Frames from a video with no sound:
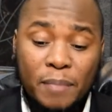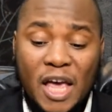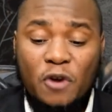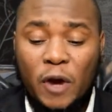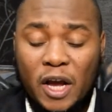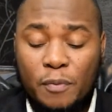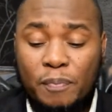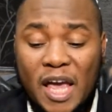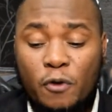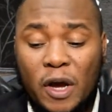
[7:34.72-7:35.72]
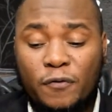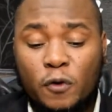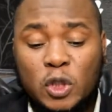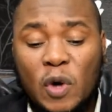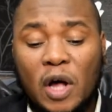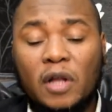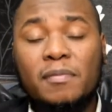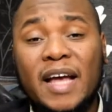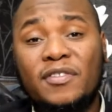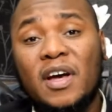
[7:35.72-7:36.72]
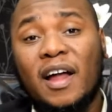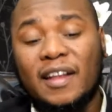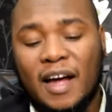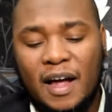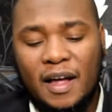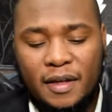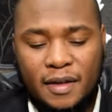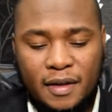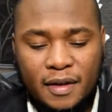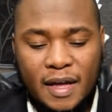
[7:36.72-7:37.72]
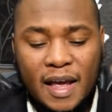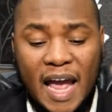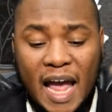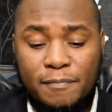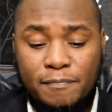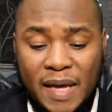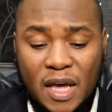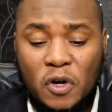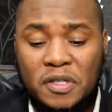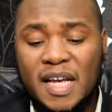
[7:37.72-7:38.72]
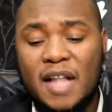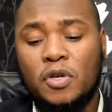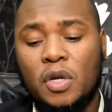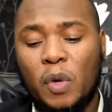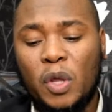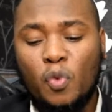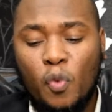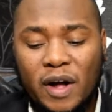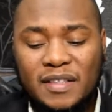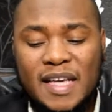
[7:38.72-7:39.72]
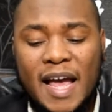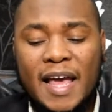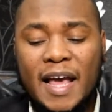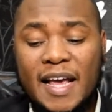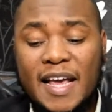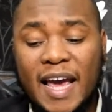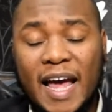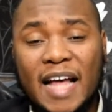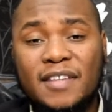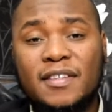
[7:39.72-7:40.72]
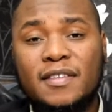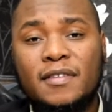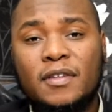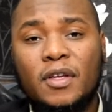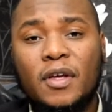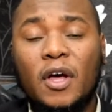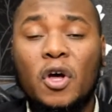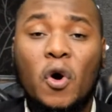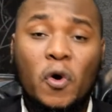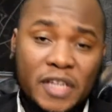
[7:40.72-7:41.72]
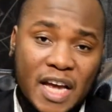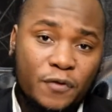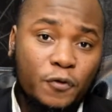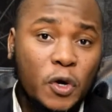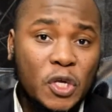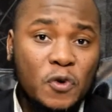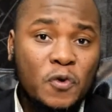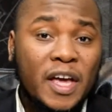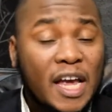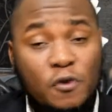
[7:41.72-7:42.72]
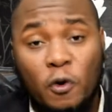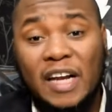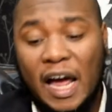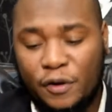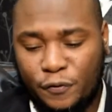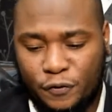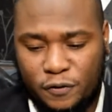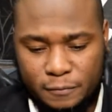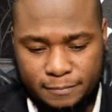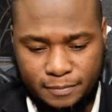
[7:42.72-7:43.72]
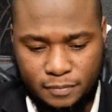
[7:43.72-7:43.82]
Be grateful to Almighty Allah and be contented with what He has ordained for you in your life.